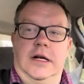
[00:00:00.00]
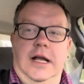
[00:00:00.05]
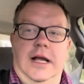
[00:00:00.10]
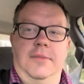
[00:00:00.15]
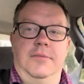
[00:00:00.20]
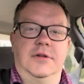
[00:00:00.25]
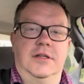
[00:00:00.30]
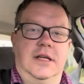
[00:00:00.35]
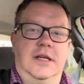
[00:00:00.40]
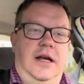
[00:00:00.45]

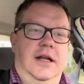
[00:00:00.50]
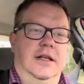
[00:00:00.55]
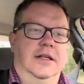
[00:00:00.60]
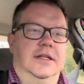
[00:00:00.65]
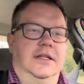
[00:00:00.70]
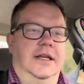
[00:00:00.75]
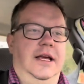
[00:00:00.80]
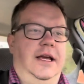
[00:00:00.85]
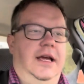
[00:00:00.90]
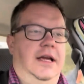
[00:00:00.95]
Amazon and
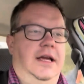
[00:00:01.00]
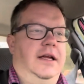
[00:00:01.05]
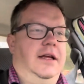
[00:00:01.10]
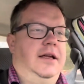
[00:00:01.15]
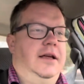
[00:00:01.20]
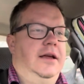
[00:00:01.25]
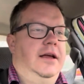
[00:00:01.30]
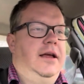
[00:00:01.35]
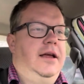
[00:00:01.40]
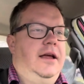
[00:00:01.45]
say,
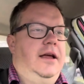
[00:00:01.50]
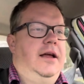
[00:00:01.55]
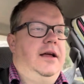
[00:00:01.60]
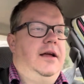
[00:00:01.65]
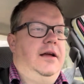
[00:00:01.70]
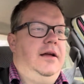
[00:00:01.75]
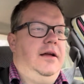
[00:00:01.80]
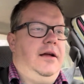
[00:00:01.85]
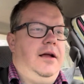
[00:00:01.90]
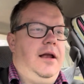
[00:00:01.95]

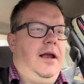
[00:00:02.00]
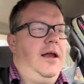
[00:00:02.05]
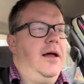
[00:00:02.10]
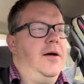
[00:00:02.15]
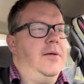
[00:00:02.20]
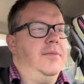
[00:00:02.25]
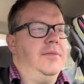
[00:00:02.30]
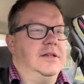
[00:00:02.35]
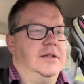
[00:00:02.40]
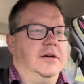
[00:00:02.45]

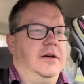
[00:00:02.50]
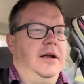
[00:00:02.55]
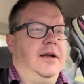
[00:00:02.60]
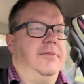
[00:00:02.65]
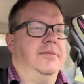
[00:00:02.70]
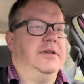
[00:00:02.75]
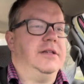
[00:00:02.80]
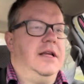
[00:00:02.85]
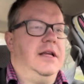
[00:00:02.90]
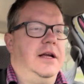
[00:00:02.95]
"Hello, Mr.
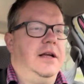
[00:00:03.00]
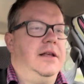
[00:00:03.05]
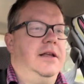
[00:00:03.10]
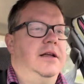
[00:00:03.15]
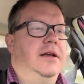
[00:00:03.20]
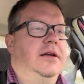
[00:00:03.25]
Amazon.